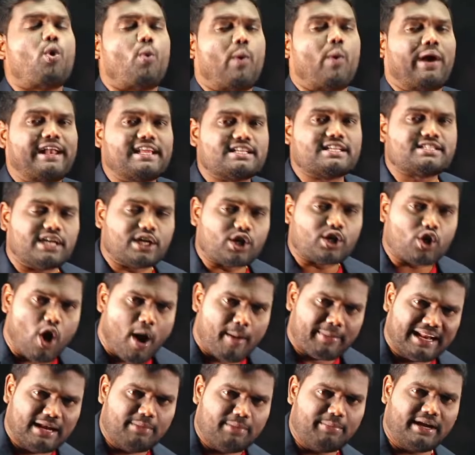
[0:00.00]
what is that
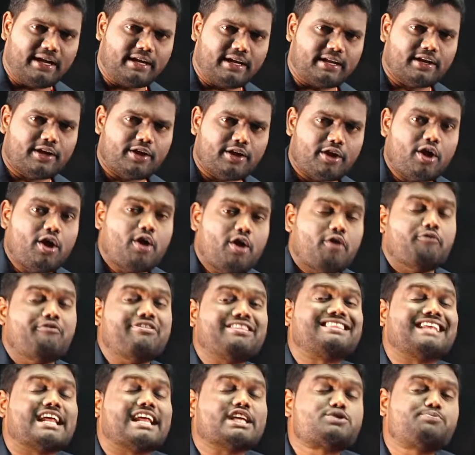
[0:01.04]
common element.
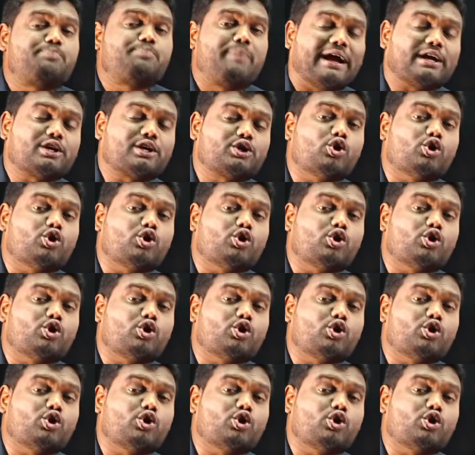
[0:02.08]
With respect